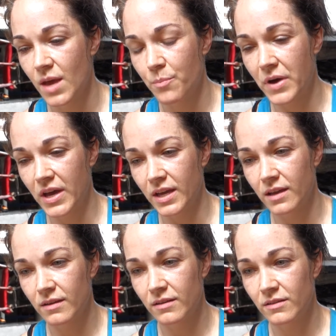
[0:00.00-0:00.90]
but
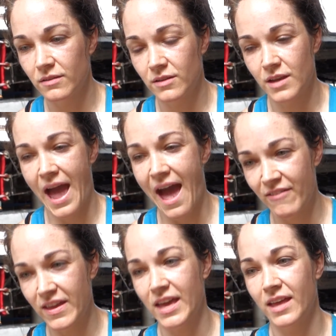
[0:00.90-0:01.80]

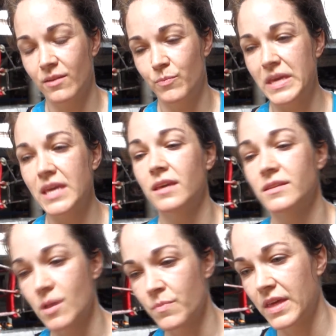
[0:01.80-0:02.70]
having it be
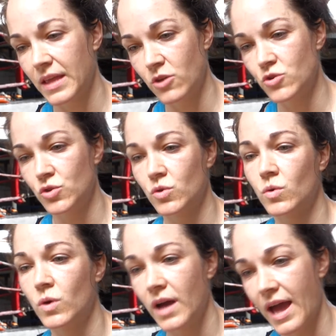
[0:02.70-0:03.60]
something that you do